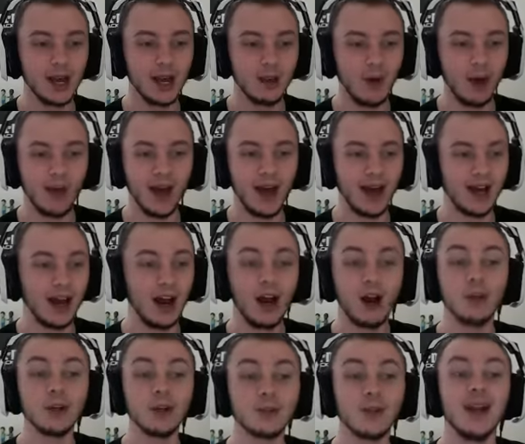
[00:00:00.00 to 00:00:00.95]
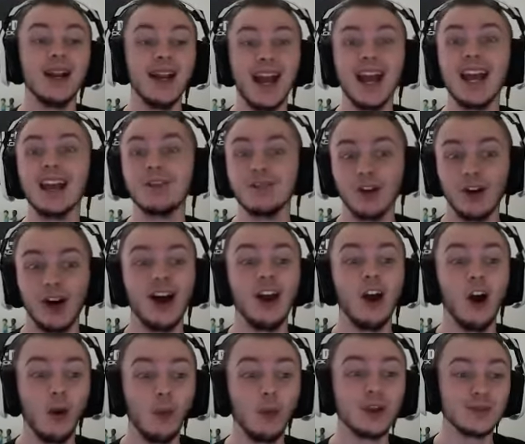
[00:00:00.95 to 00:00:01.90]
My bad. I almost made an anvil.
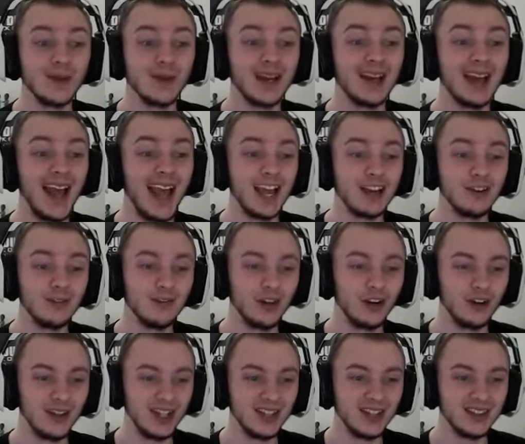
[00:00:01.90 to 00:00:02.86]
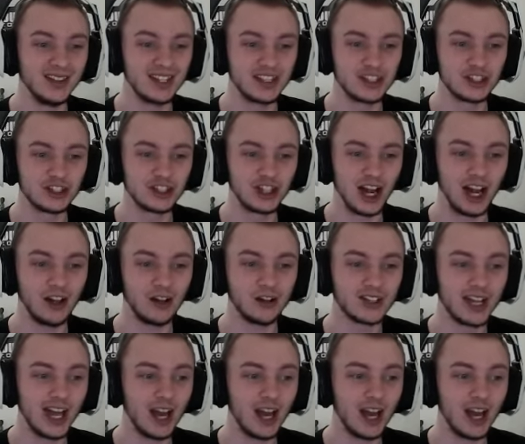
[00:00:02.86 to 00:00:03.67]
I almost made an anvil in this challenge.